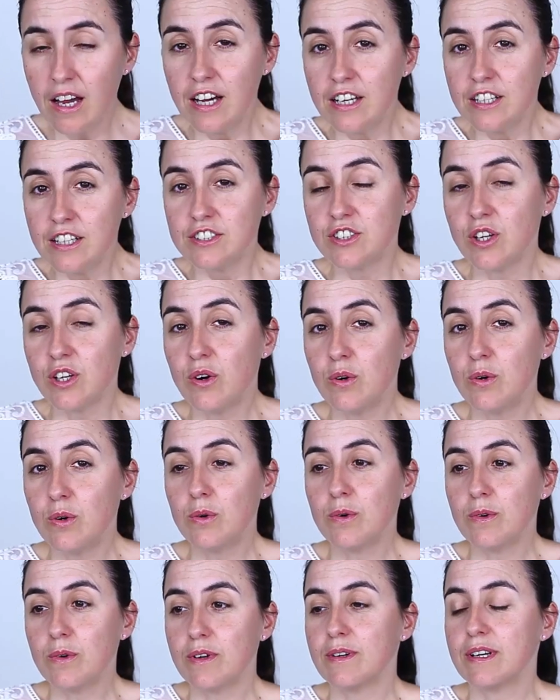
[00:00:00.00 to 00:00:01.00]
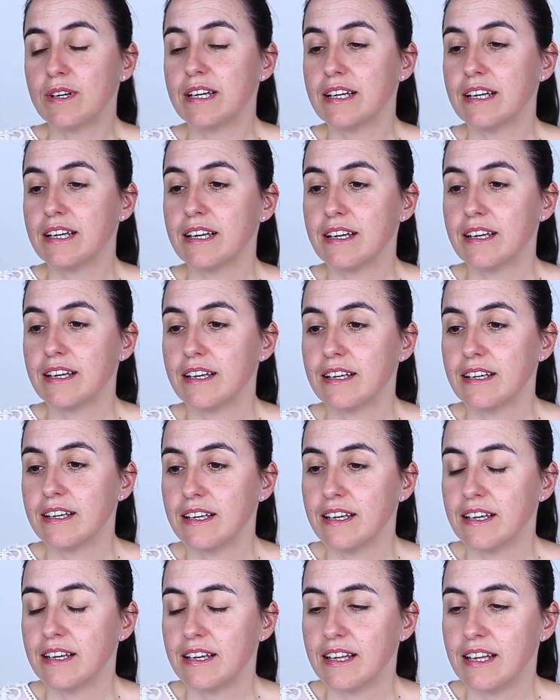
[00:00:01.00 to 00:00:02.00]
So
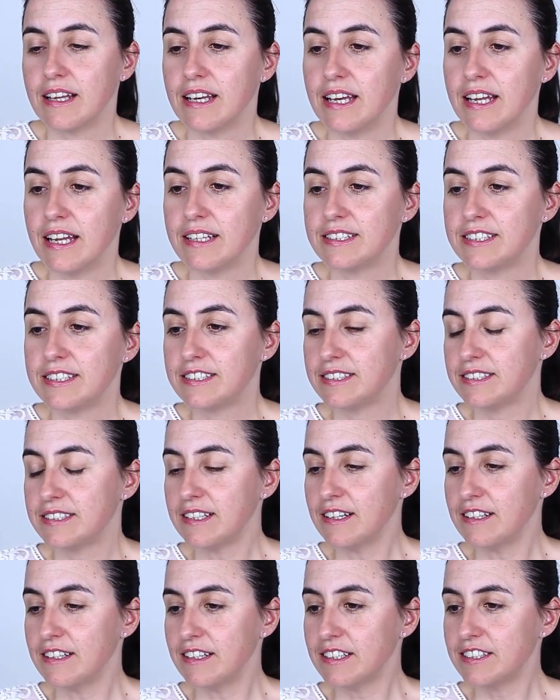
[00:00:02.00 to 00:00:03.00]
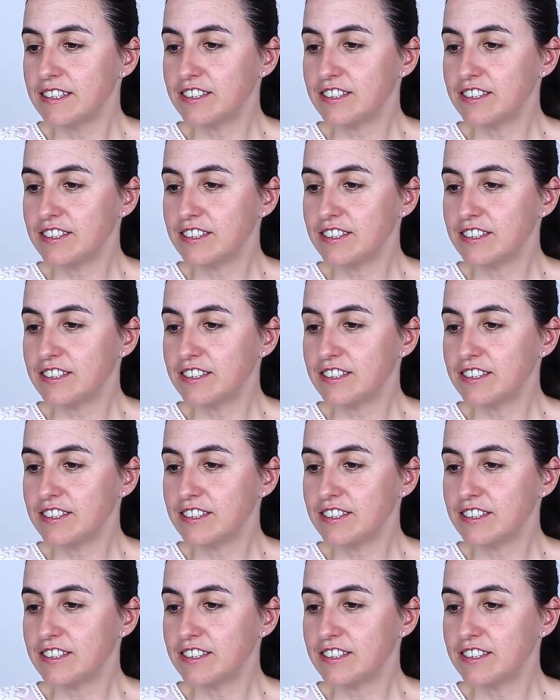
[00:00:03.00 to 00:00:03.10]
let's uh,